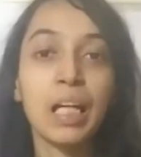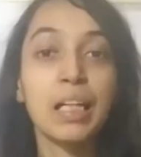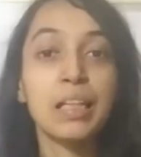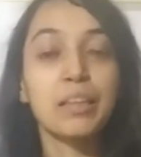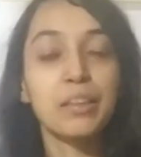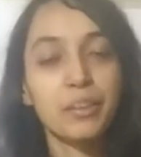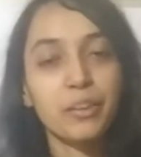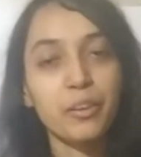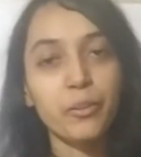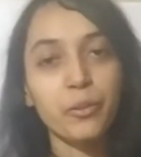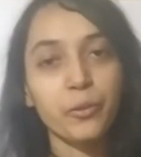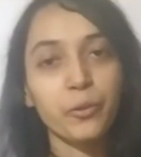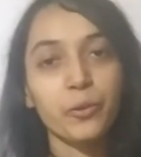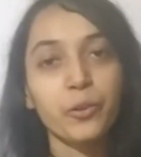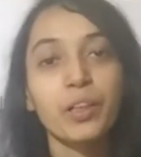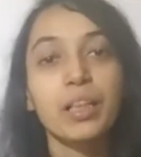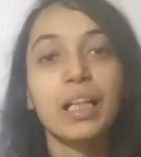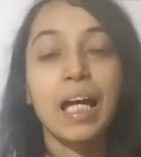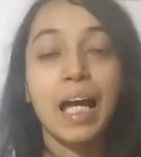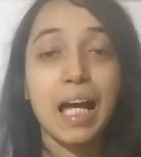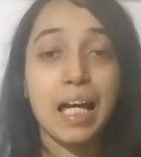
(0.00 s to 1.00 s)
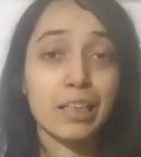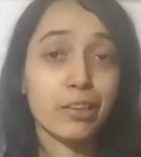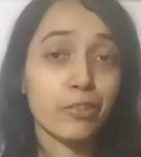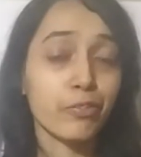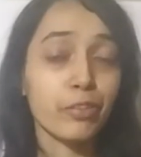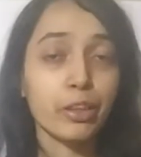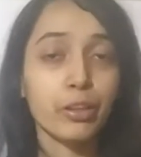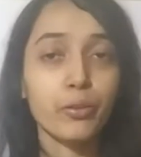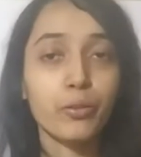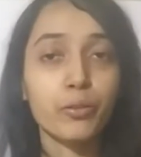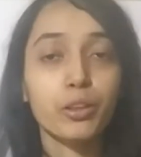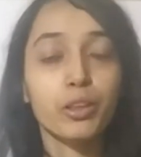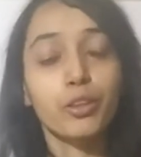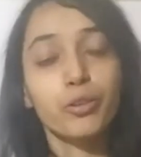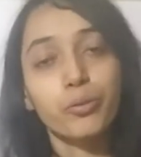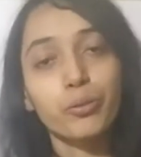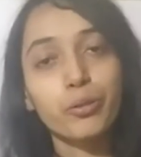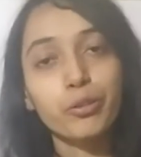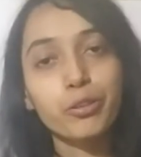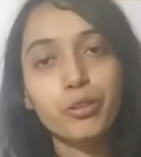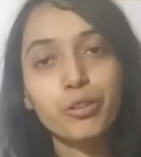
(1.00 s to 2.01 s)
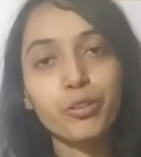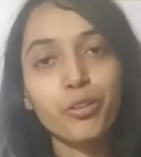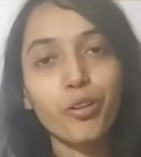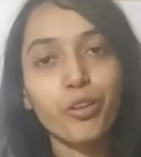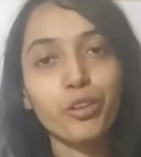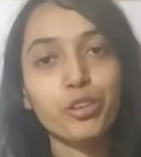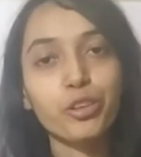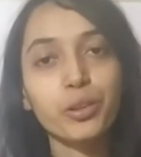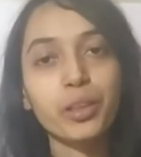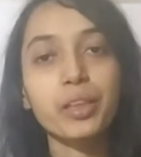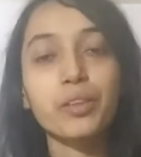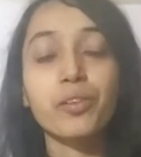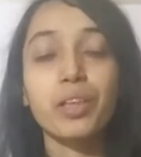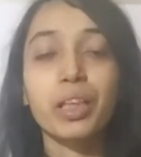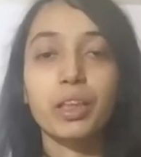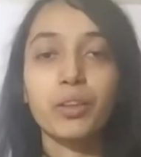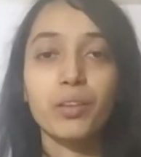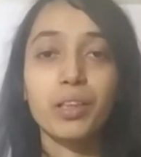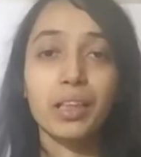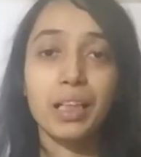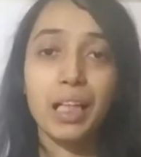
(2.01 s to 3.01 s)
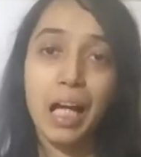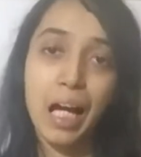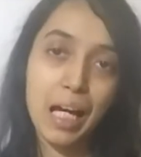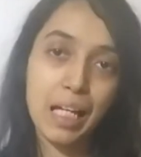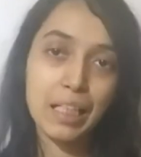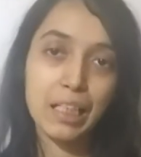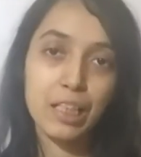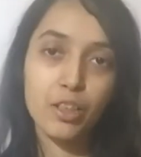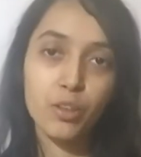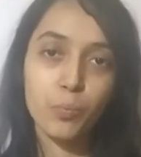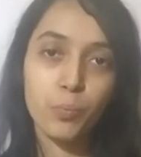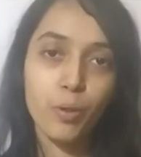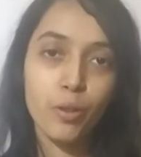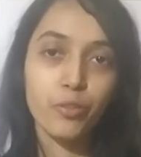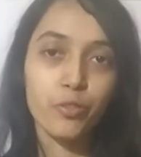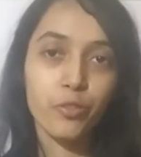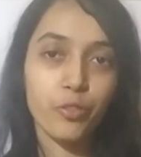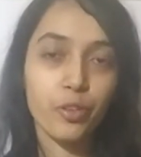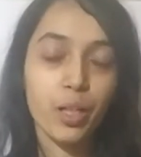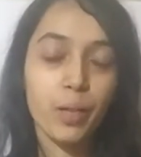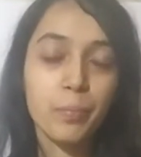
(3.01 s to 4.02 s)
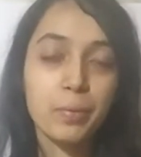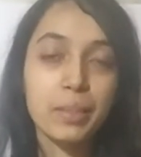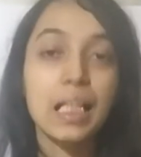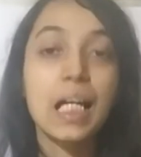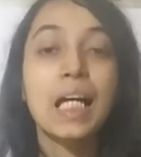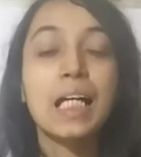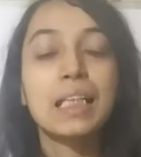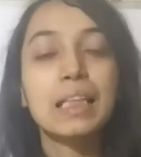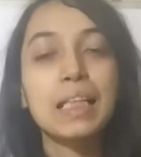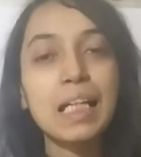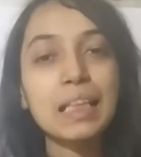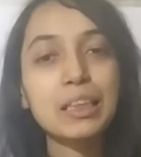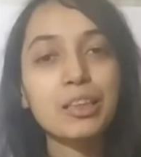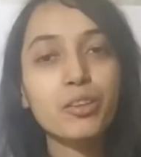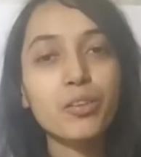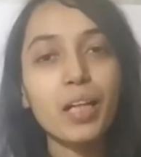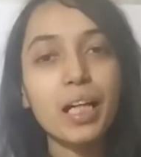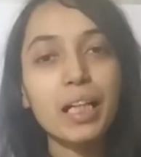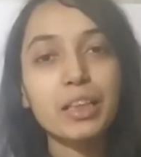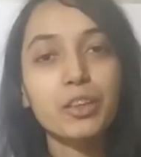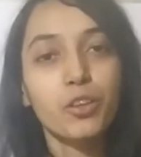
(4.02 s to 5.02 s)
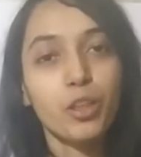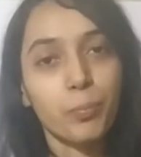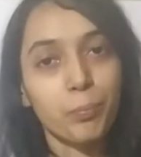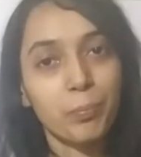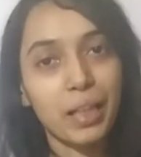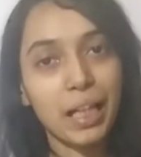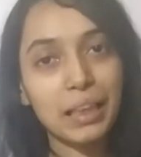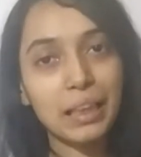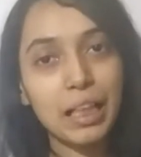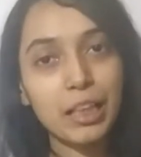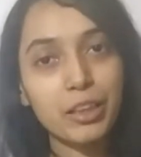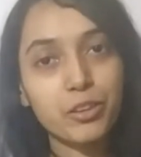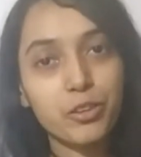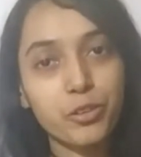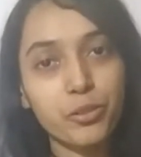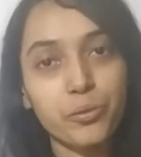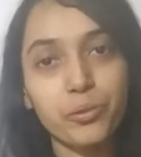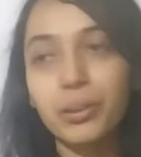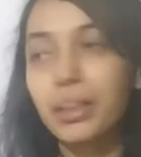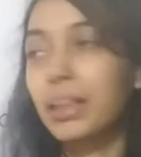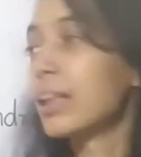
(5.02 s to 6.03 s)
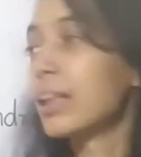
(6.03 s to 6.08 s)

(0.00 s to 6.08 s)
So as we know the rules to conjugate regular RE group of verbs, let's try to apply that rule.